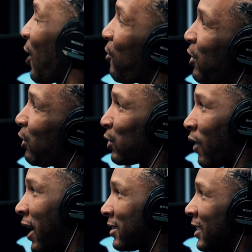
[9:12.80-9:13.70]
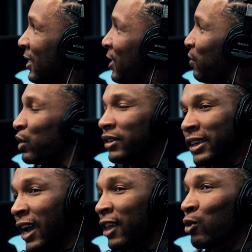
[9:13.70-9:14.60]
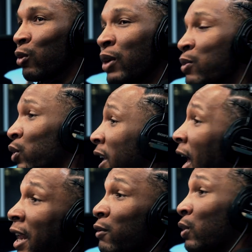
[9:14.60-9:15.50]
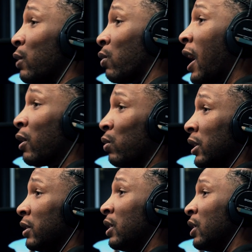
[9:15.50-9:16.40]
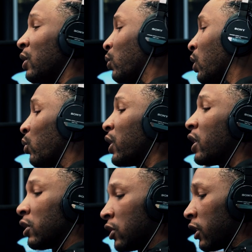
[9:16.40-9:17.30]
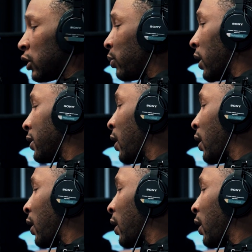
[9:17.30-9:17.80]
I don't want no tracks put together with people that I didn't really rock with. Yeah. What, what are your thoughts about